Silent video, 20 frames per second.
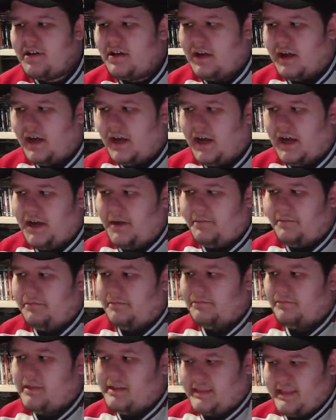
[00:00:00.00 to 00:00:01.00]

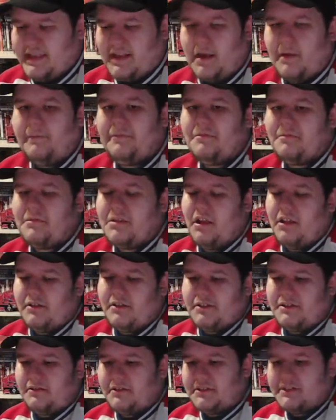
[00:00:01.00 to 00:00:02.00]
like that come from the dollar
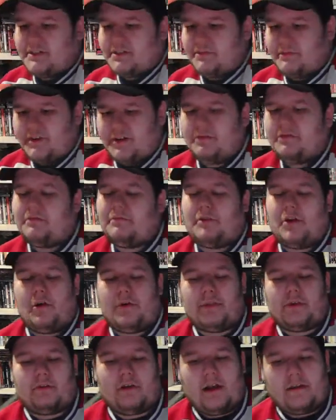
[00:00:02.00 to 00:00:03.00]
store, so we don't go
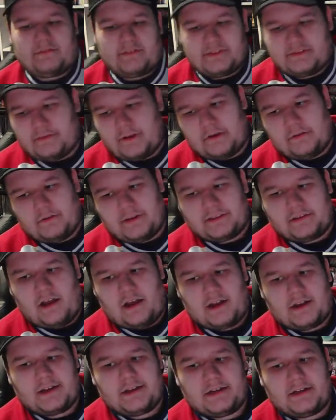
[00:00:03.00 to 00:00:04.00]
there often, so I don't get the
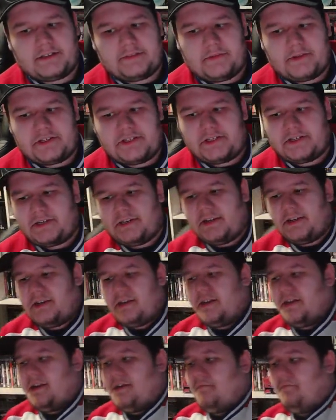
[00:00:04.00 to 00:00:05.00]
hockey cards much,
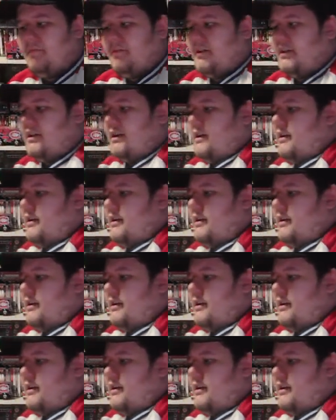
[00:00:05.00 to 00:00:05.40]
but